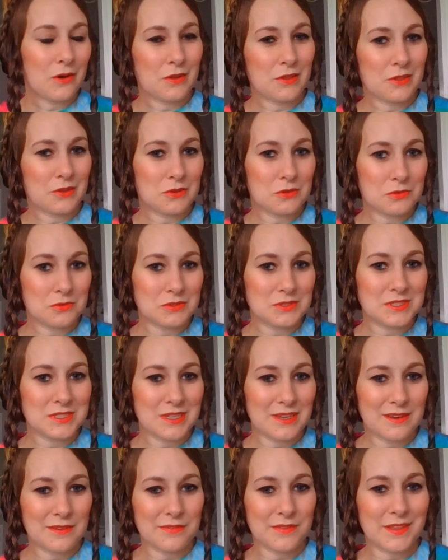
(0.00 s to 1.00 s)
all the cool
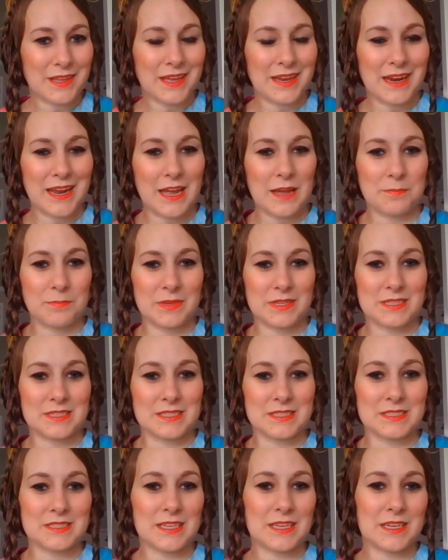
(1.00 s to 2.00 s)
stuff that
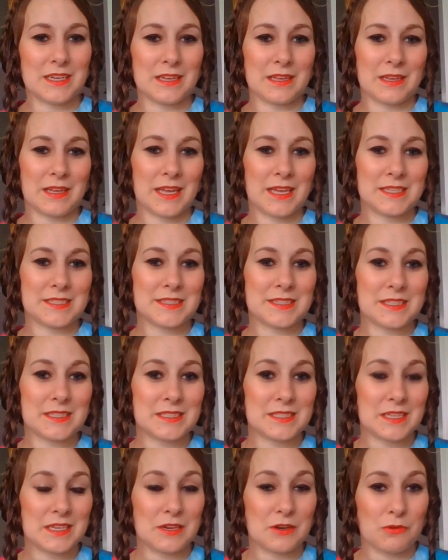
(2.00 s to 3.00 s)
happens uh, as
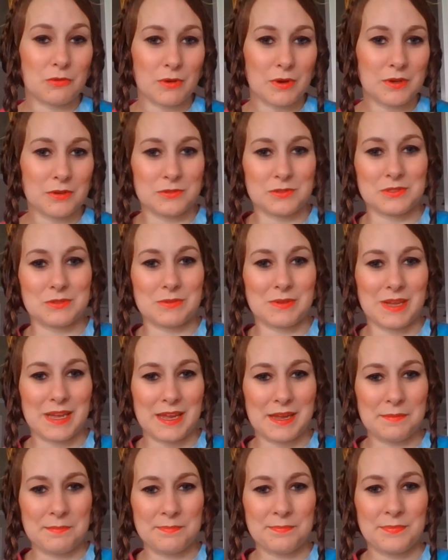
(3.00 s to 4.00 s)
the seed grows,
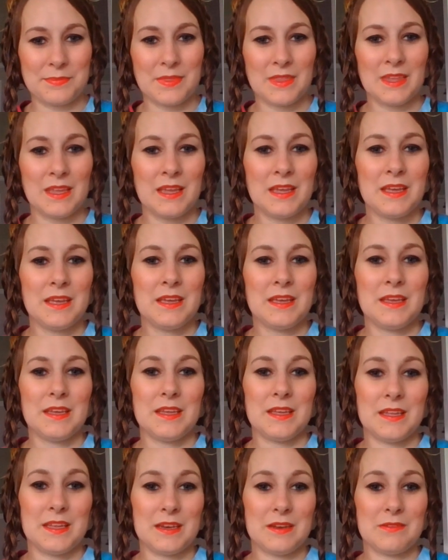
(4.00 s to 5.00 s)
okay?
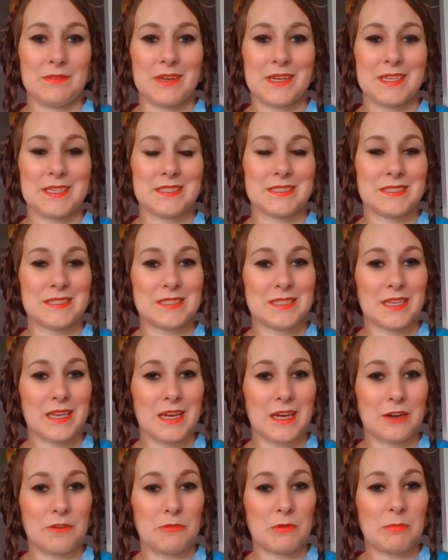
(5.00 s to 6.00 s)
Anyways,
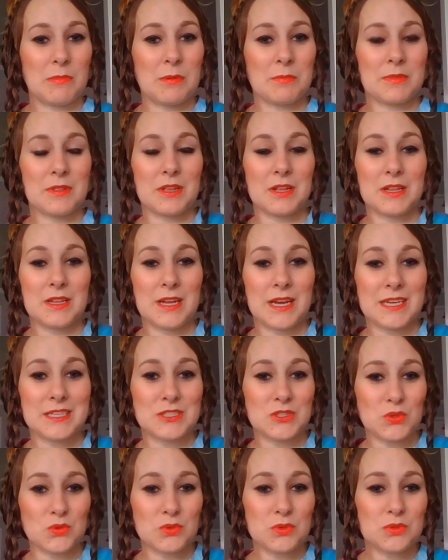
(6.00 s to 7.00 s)
uh, remember the
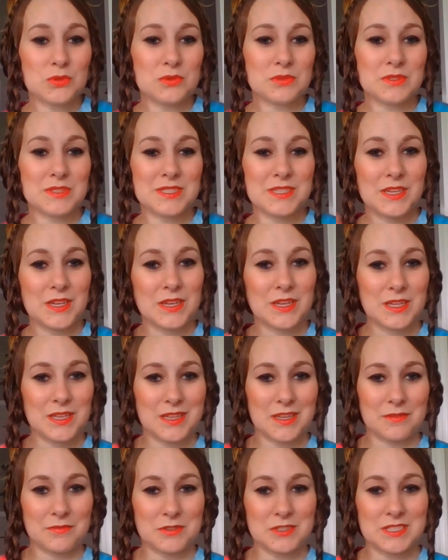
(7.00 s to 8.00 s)
class rules.
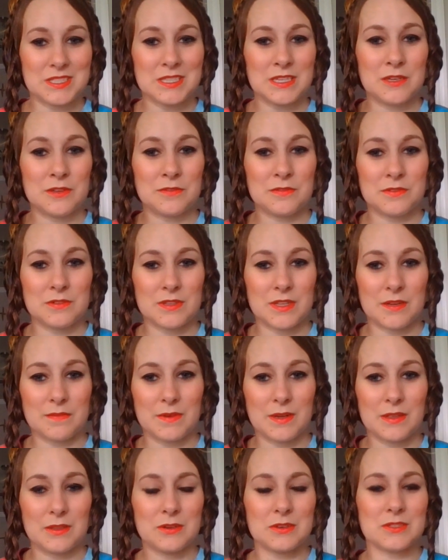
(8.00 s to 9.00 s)
Love yourself,
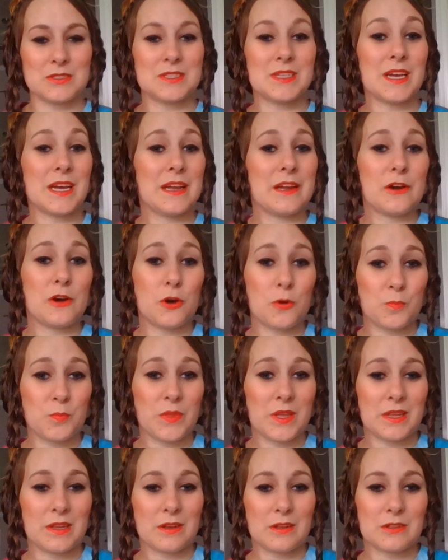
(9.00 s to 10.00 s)
love others. I
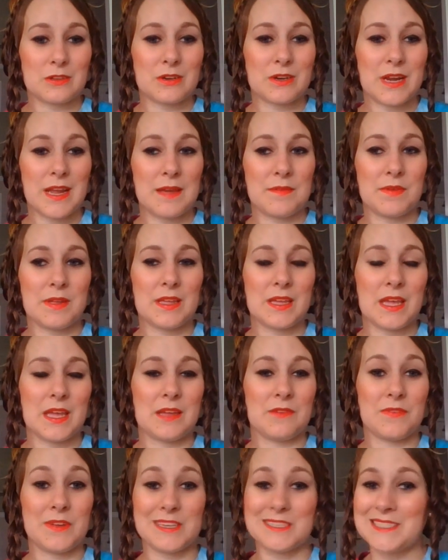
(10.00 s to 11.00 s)
hope that y'all are having
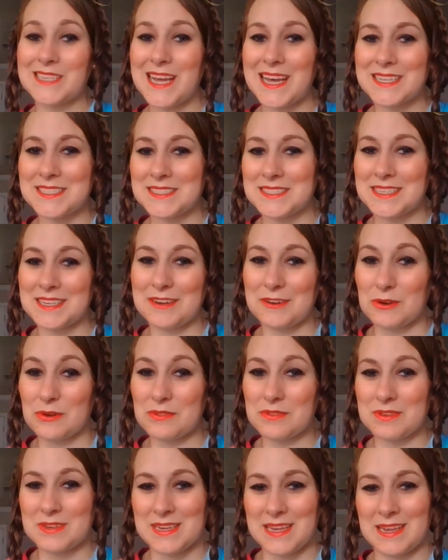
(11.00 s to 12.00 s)
a fantastic
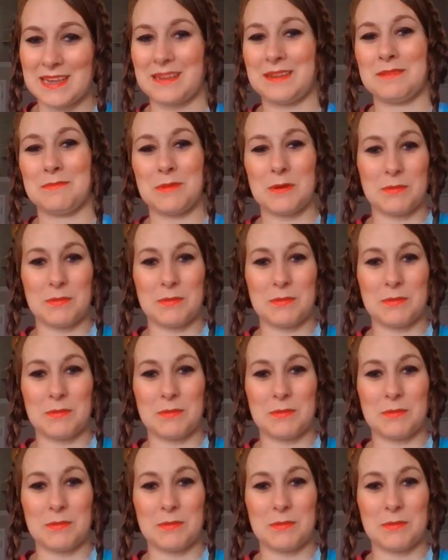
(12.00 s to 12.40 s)
Earth Day.